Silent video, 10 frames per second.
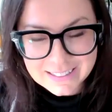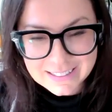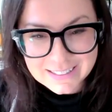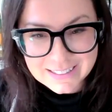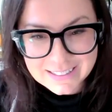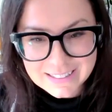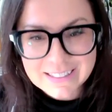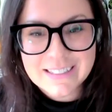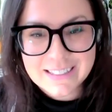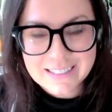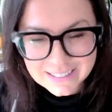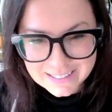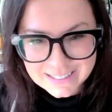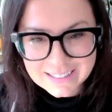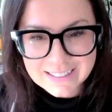
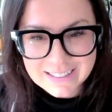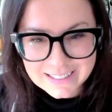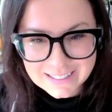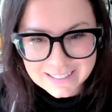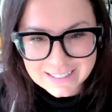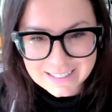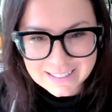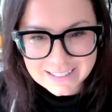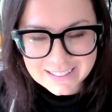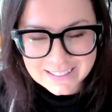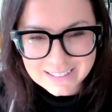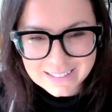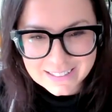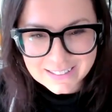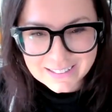
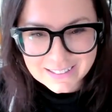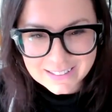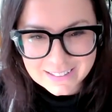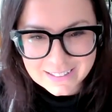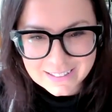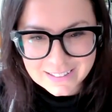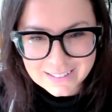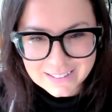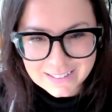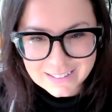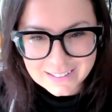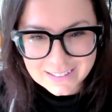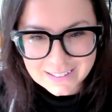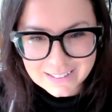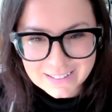
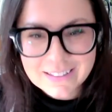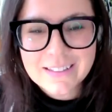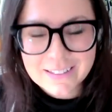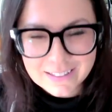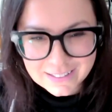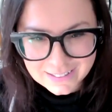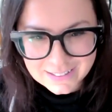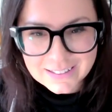No words are spoken by the person on screen.